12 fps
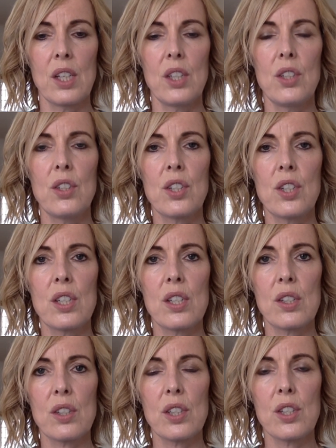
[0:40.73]
you should
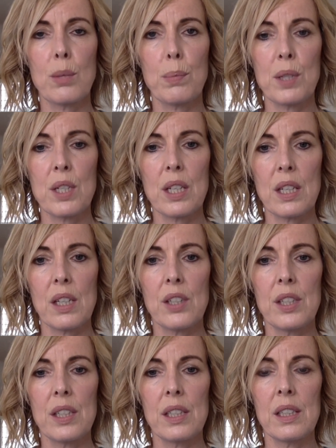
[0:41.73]
discuss your
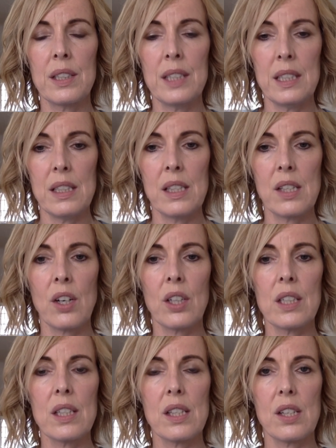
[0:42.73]
particular needs or
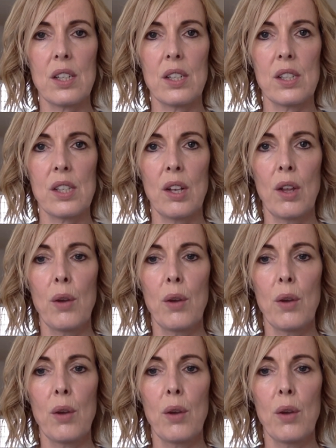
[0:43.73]
concerns